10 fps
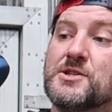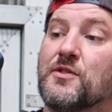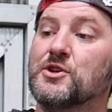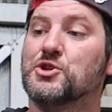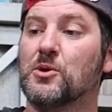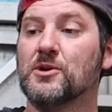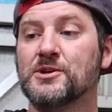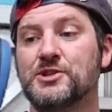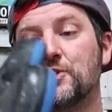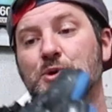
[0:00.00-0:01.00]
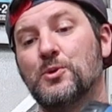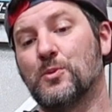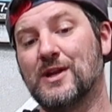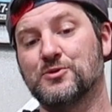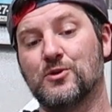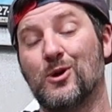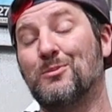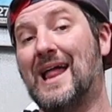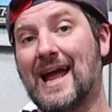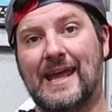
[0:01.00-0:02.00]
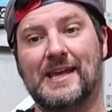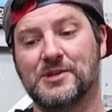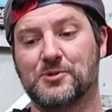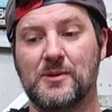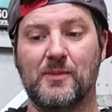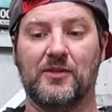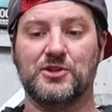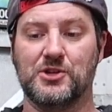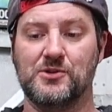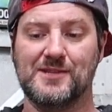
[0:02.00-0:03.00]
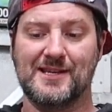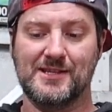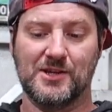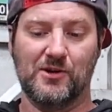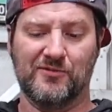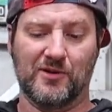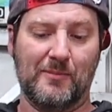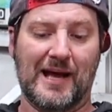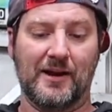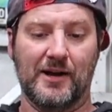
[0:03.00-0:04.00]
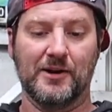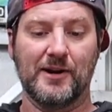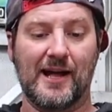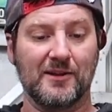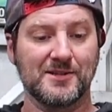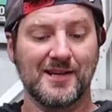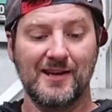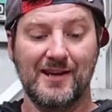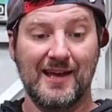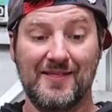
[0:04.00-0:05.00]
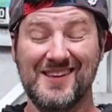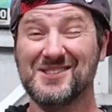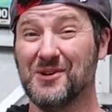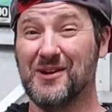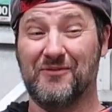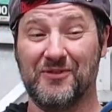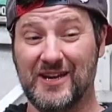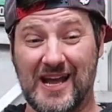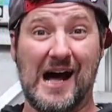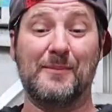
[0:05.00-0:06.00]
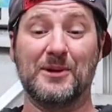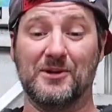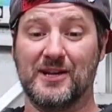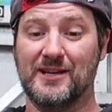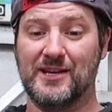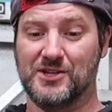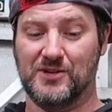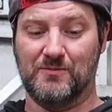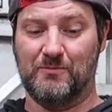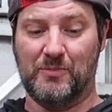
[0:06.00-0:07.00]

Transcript: are the Jordan 2 Retro Black History Month shoes. These go for about $100, and these are in phenomenal condition.